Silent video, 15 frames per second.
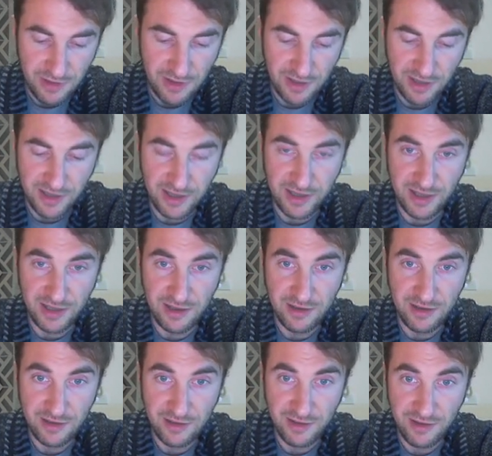I
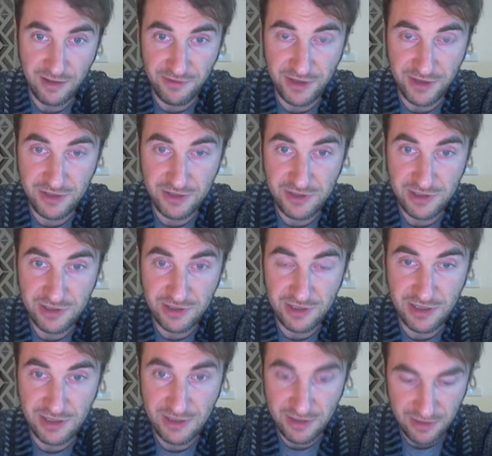
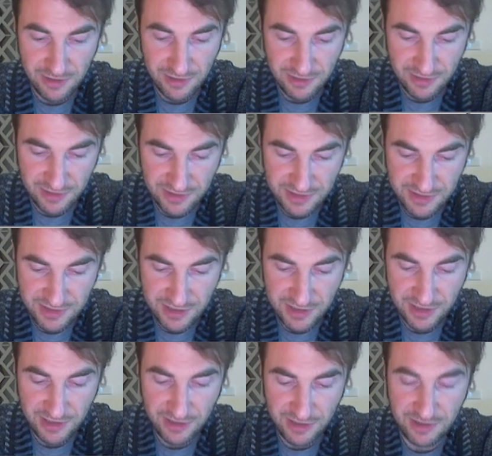eventually
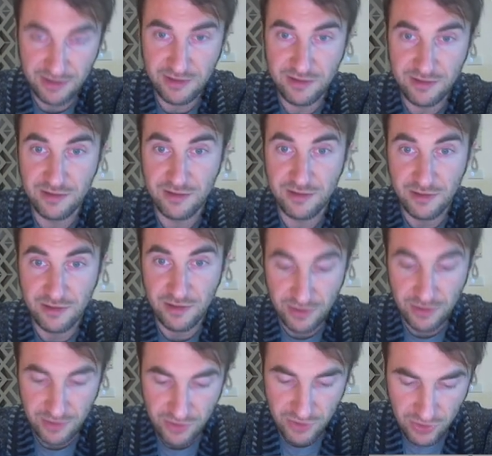decided
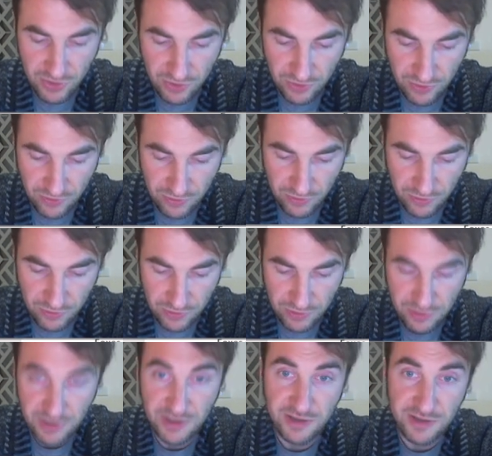to
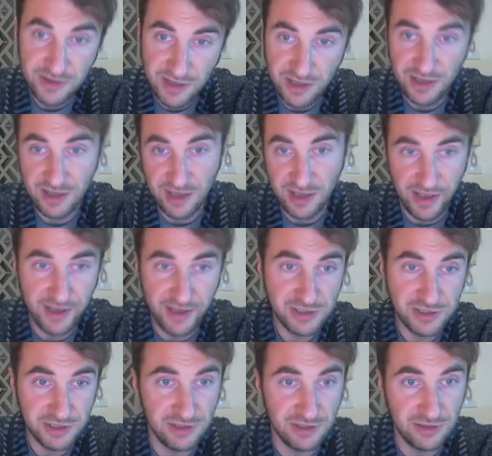take
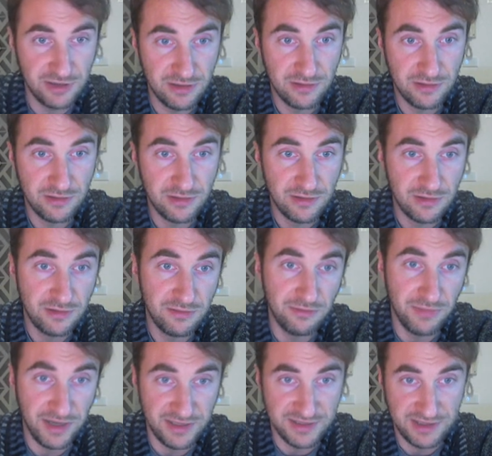action
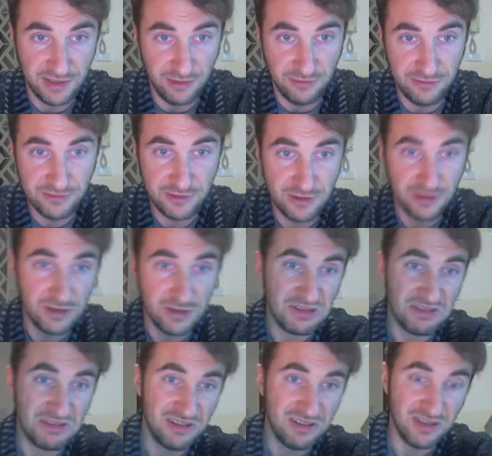myself.
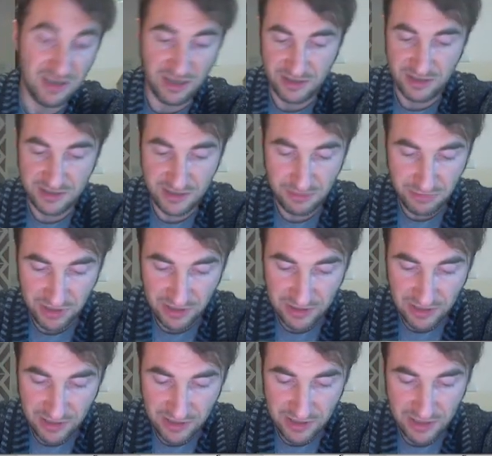Okay, something
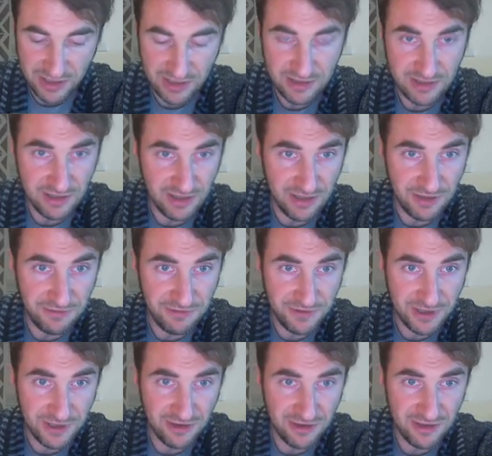like that, and I
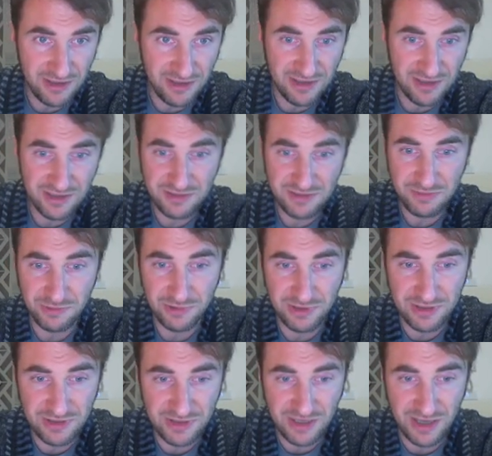figured that this would
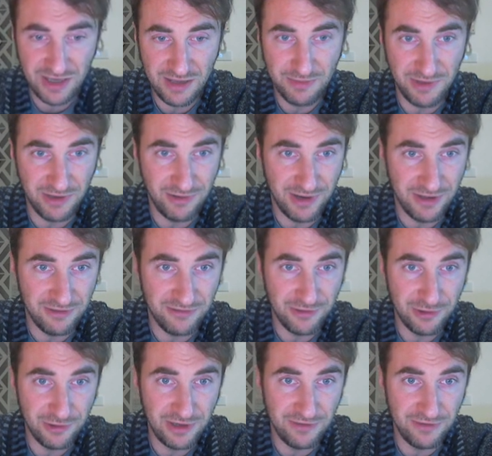take me around
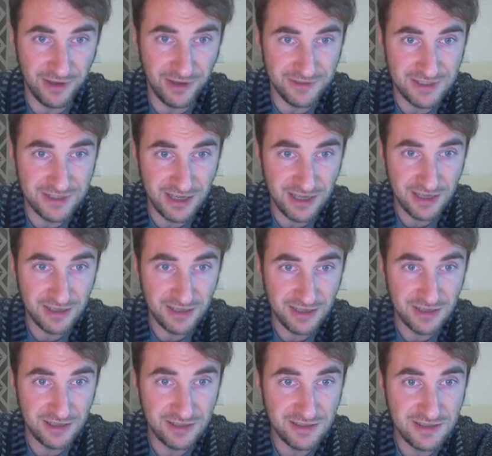45
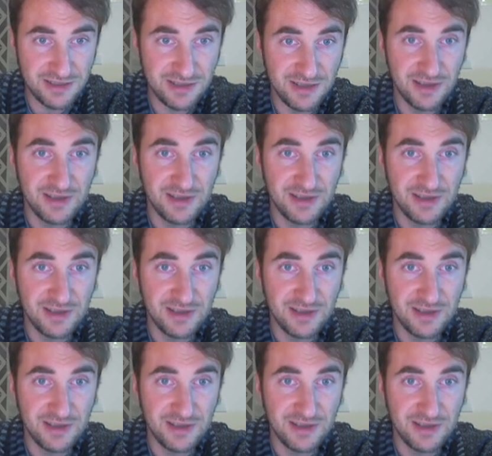seconds.